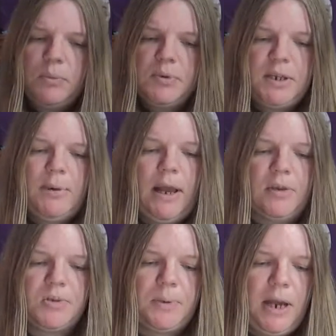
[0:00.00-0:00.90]
We'll see what
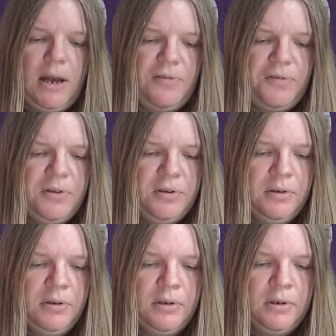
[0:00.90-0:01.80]
else we have.
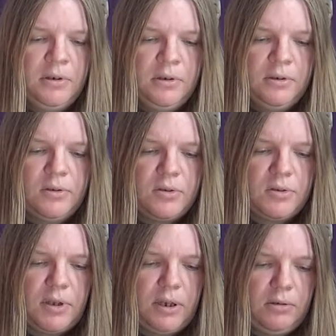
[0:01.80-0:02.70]

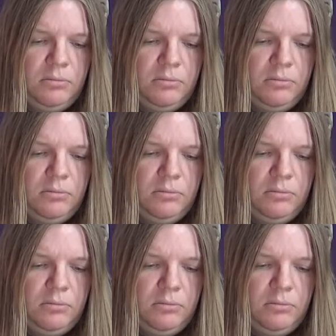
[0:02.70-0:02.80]
Something